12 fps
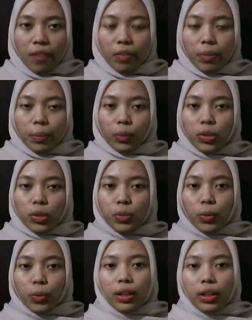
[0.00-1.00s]
Every people
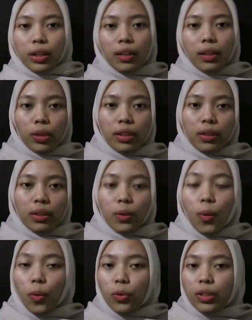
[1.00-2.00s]
was born with
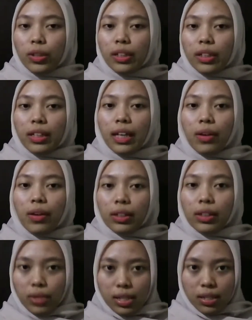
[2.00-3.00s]
their own
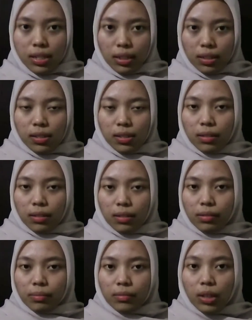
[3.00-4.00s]
characteristics.
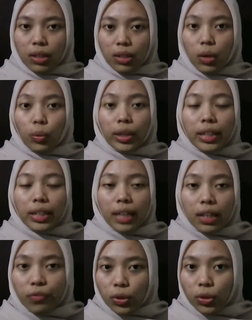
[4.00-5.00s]
We
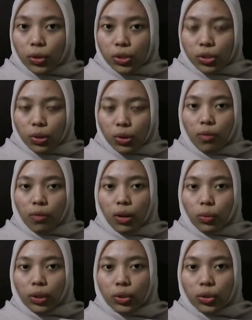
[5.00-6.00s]
can't force on
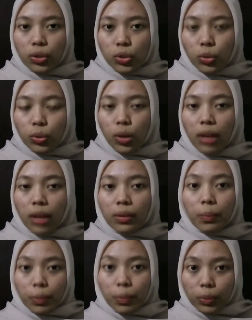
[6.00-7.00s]
what we could do to
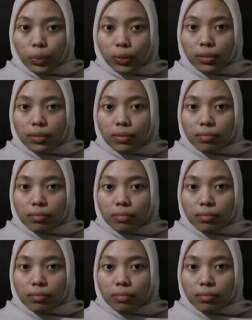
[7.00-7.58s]
other people.